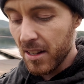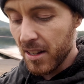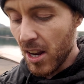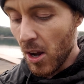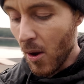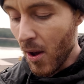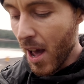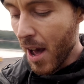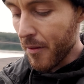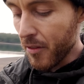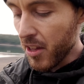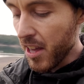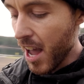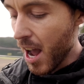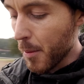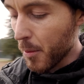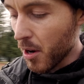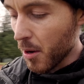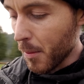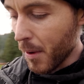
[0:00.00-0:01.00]
Now, I have the
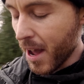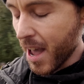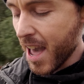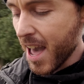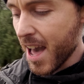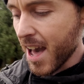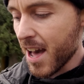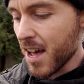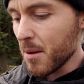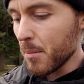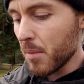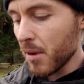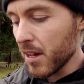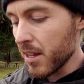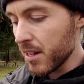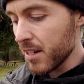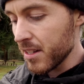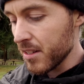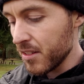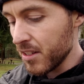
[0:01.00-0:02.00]
camera in my hand,
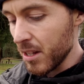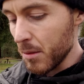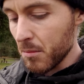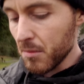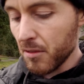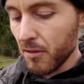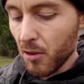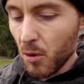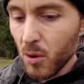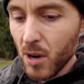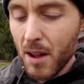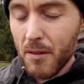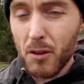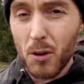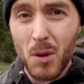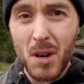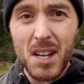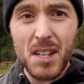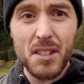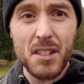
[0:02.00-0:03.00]
but it seems for whatever
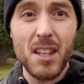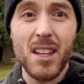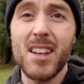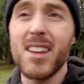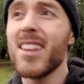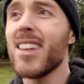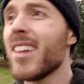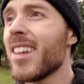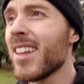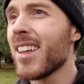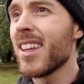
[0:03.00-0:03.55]
reason,